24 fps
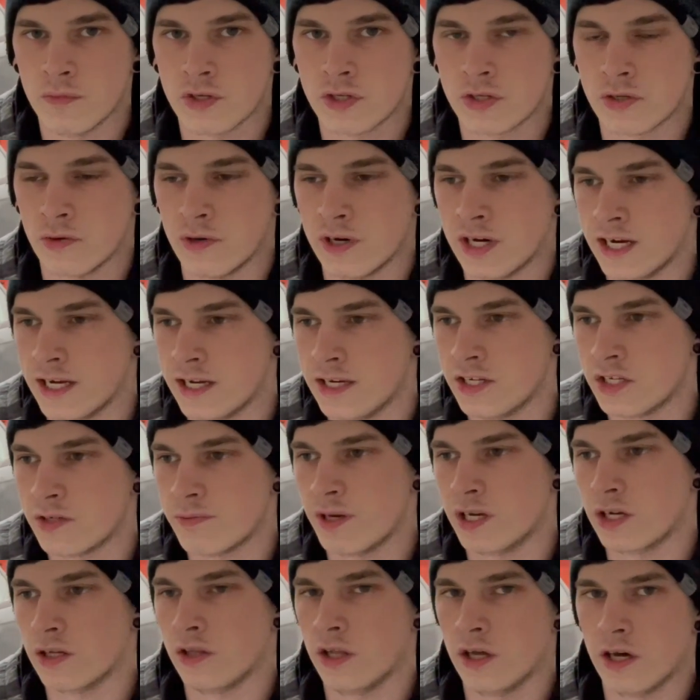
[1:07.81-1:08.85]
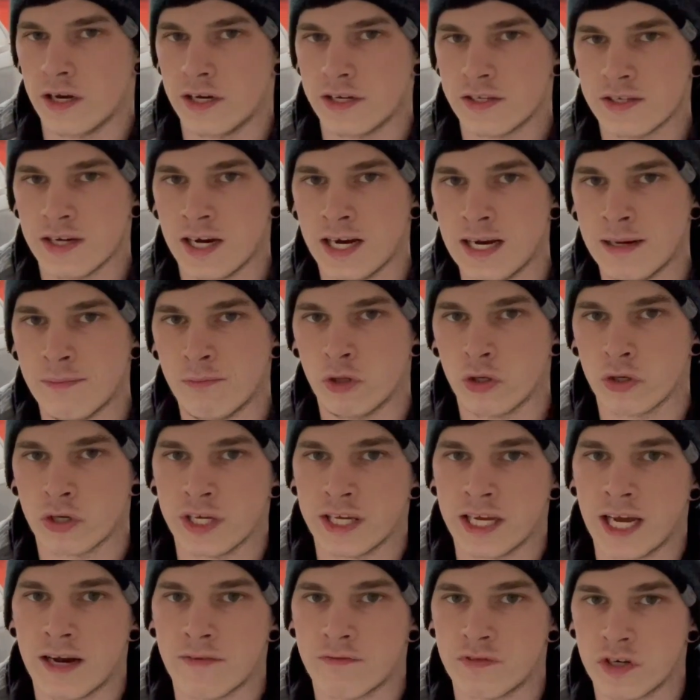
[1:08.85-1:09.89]
so I had to spend a lot of time
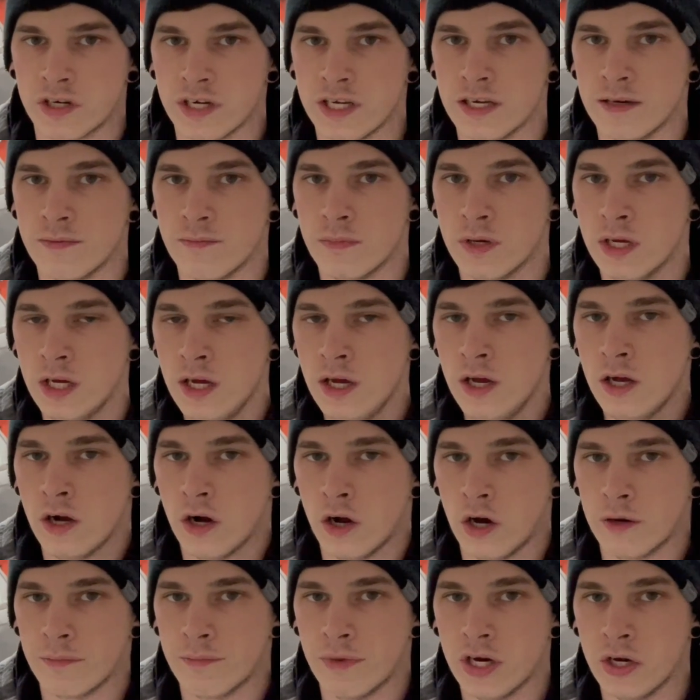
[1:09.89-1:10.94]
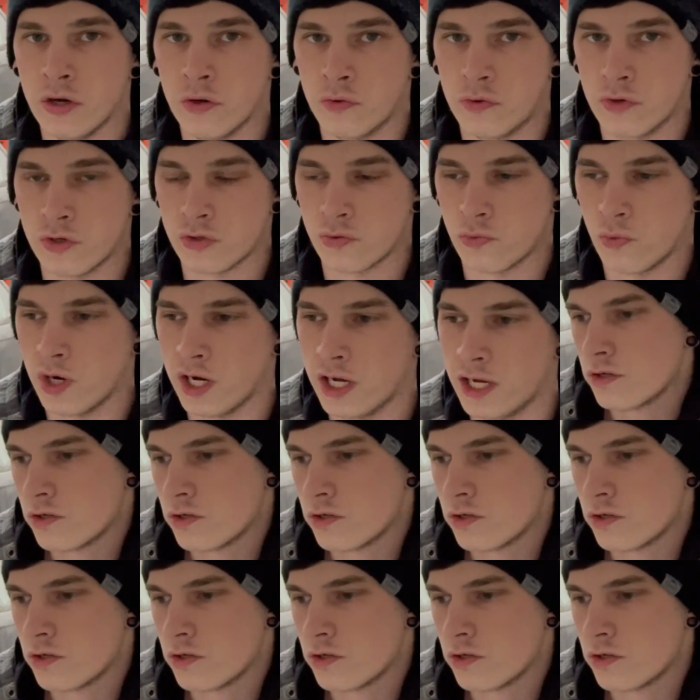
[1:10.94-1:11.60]
looking after him on my own as well.